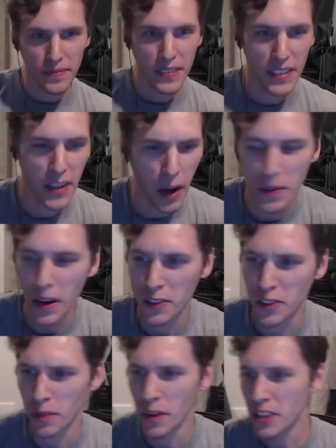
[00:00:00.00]
Calm down,
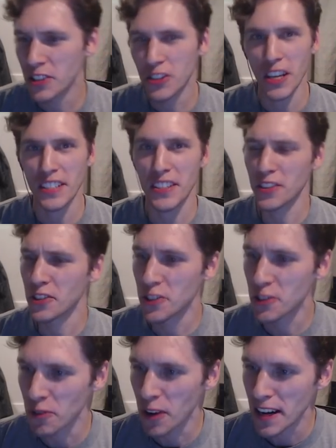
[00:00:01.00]
Jerma. It's just a
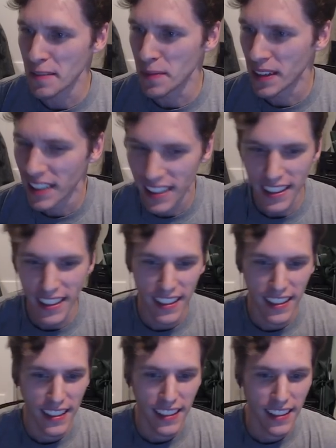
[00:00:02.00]
stream.
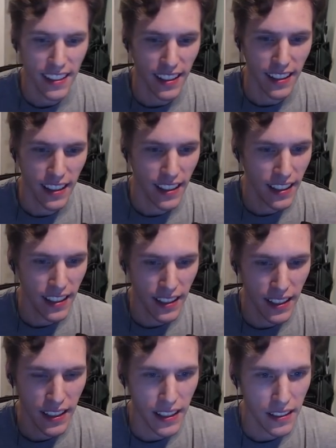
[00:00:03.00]
All right,
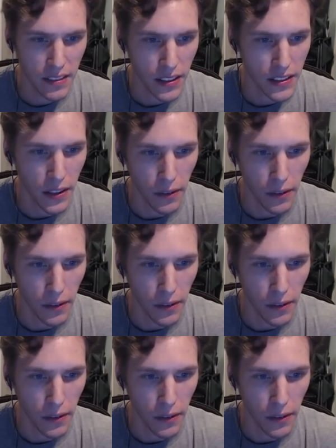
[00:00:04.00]
uh, well, let's go.